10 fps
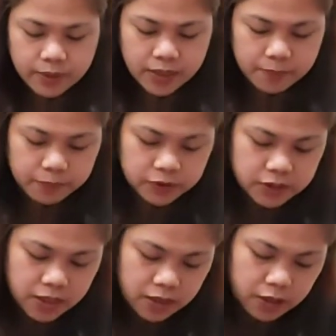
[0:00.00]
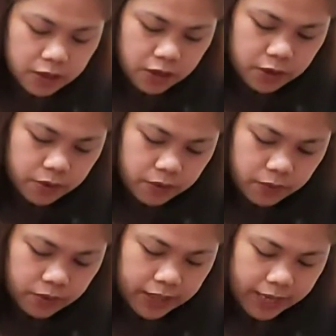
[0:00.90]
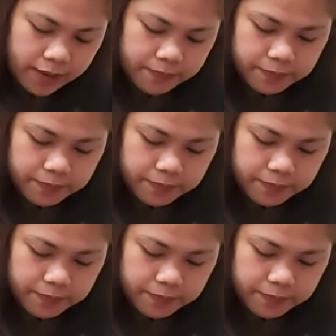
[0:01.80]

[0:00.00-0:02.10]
to put glue on it